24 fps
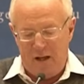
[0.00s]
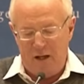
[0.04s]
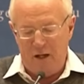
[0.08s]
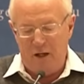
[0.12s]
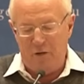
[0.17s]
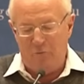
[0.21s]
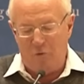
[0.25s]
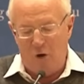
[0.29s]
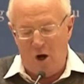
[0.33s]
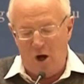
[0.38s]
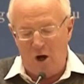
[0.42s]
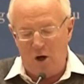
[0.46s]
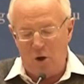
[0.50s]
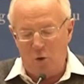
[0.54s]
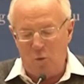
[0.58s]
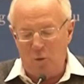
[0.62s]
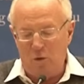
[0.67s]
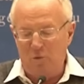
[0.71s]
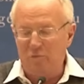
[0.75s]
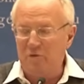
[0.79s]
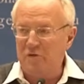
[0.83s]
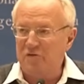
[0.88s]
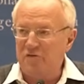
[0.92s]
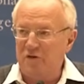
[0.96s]
Iraq
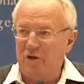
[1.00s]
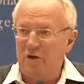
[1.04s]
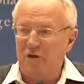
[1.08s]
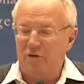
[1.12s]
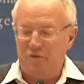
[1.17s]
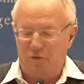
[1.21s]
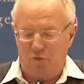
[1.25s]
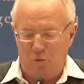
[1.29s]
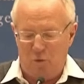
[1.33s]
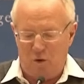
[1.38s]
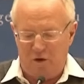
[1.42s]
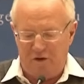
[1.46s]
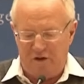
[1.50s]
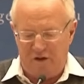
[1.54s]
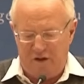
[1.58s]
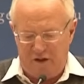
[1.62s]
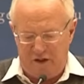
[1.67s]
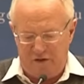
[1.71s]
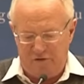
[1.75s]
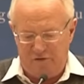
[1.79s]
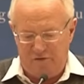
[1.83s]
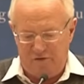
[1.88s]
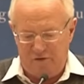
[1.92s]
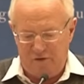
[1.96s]
will return to what it
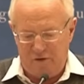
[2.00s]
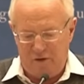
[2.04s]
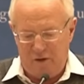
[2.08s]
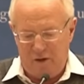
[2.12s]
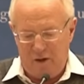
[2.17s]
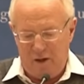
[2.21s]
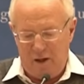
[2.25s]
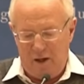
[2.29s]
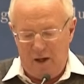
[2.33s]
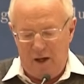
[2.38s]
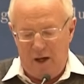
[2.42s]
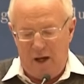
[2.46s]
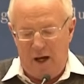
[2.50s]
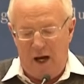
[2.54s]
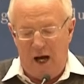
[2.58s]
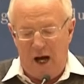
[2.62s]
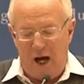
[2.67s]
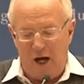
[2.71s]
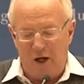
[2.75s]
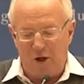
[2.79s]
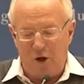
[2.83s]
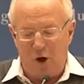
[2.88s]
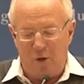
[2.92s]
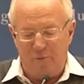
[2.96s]
is.
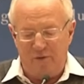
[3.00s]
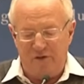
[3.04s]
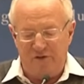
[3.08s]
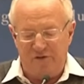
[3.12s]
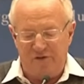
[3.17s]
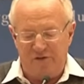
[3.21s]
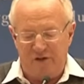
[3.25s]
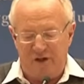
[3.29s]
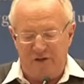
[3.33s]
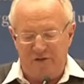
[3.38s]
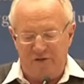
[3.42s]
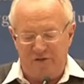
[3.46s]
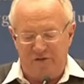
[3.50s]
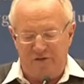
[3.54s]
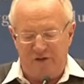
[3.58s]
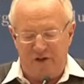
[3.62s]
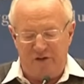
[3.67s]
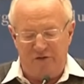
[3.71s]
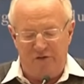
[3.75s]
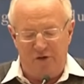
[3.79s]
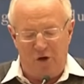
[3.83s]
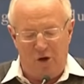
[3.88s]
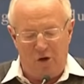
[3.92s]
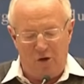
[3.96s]
Our common sense
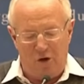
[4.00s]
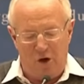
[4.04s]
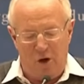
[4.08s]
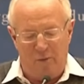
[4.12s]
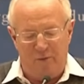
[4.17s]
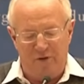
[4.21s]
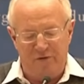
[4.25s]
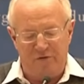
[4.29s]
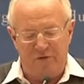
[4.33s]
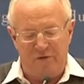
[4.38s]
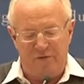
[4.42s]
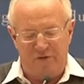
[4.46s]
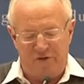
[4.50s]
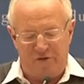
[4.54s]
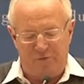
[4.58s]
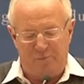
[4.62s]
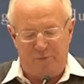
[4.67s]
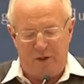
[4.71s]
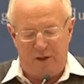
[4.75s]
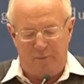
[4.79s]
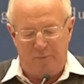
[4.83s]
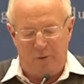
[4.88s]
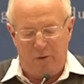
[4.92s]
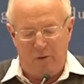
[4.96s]
is not common to this
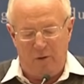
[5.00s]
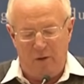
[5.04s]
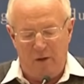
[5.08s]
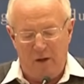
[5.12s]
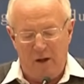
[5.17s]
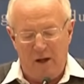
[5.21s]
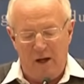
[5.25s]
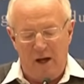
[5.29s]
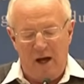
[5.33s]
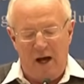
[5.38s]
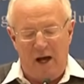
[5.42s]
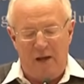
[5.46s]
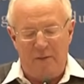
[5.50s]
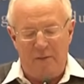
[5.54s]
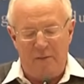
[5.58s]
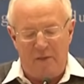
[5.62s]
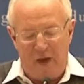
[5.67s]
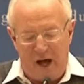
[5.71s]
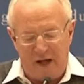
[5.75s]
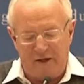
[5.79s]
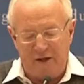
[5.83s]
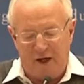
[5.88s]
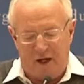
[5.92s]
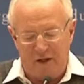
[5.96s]
people, and
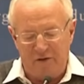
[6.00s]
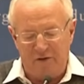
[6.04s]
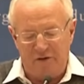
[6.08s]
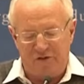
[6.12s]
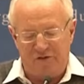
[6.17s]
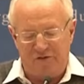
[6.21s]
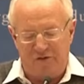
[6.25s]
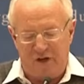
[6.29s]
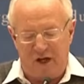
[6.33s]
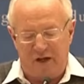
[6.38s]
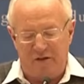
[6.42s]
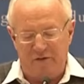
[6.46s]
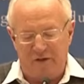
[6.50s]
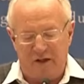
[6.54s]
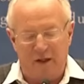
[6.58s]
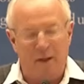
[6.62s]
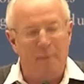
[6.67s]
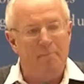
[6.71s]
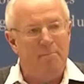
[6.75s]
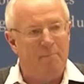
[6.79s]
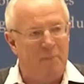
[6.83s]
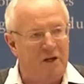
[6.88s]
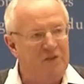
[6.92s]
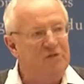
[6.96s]
that
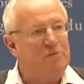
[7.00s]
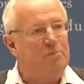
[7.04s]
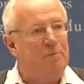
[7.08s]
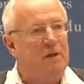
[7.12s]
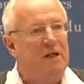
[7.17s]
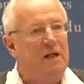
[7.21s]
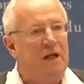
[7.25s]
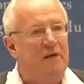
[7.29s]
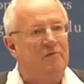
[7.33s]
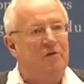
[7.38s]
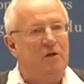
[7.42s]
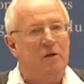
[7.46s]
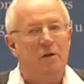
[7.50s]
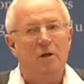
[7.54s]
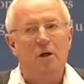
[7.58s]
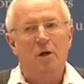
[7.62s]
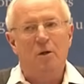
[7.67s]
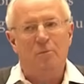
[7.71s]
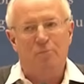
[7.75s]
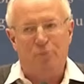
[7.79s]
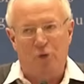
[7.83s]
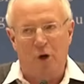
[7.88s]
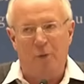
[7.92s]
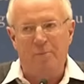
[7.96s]
understanding must be given
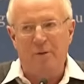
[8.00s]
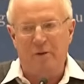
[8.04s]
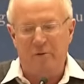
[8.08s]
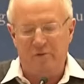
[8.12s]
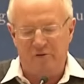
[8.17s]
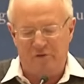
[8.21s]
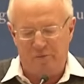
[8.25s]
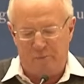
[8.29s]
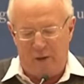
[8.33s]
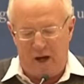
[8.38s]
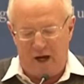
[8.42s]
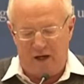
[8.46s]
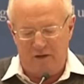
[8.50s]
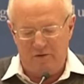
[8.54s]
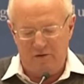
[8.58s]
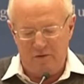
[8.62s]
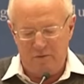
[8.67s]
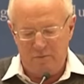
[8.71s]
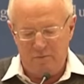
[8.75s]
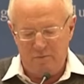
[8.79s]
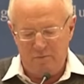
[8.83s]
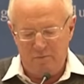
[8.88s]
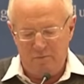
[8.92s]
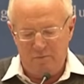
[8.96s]
proper respect.
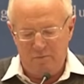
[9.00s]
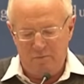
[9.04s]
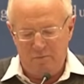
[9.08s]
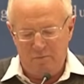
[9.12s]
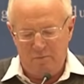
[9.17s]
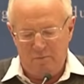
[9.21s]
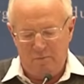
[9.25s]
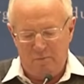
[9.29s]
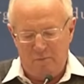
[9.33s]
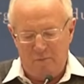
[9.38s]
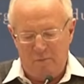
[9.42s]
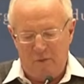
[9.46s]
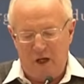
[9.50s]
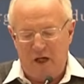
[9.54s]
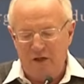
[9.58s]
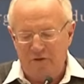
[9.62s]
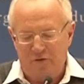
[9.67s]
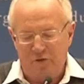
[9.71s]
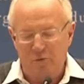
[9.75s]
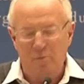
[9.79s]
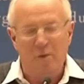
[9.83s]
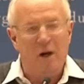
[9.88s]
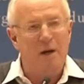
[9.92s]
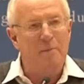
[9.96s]
I
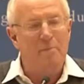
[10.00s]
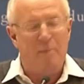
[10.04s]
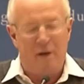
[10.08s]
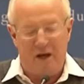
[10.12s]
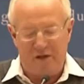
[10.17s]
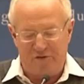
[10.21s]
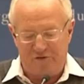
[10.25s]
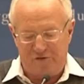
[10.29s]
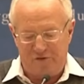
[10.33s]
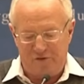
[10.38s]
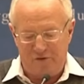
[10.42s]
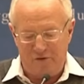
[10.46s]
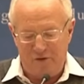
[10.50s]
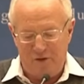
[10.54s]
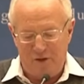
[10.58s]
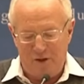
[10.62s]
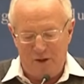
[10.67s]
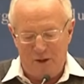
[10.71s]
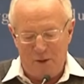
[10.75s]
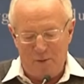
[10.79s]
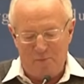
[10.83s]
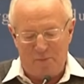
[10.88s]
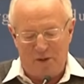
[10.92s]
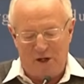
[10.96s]
do my best,
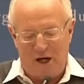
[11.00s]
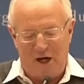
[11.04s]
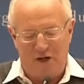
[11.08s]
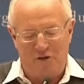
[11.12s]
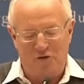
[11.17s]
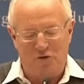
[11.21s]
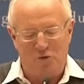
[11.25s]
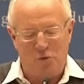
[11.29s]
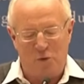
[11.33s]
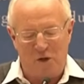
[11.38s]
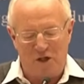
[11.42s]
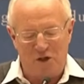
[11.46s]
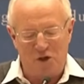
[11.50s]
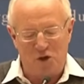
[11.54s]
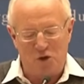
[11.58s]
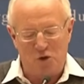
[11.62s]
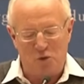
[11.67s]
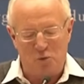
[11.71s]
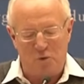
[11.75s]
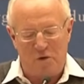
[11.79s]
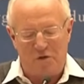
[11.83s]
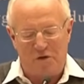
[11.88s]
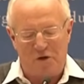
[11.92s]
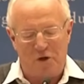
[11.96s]
but I
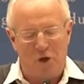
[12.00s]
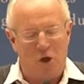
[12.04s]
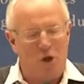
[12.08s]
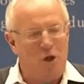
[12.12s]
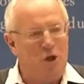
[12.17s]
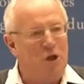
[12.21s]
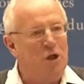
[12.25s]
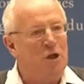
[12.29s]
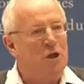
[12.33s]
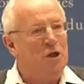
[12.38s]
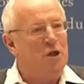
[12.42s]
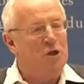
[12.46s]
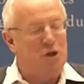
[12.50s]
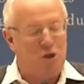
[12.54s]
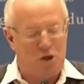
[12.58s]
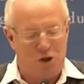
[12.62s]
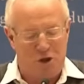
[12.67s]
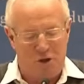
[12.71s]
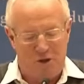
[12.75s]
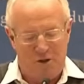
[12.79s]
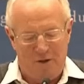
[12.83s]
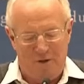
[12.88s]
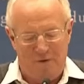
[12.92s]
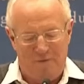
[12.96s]
twitch with an
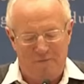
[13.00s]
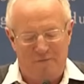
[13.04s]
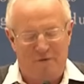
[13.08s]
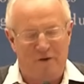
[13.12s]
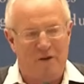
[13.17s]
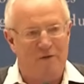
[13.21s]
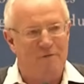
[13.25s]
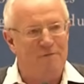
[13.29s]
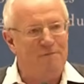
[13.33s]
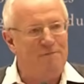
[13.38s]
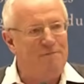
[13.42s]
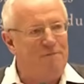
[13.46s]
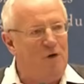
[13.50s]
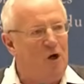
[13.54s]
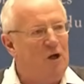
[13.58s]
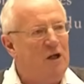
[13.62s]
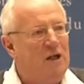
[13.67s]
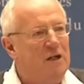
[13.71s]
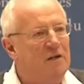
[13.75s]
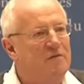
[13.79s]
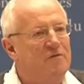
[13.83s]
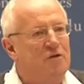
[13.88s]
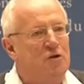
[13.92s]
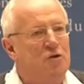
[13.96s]
urge for the
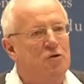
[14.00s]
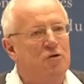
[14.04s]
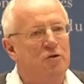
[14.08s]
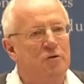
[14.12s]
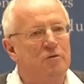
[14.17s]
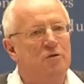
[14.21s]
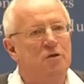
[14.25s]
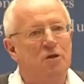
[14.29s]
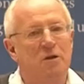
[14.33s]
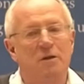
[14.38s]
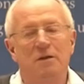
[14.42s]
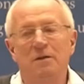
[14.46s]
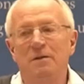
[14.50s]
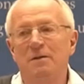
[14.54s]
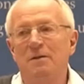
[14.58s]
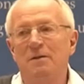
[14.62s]
folly of intrusion.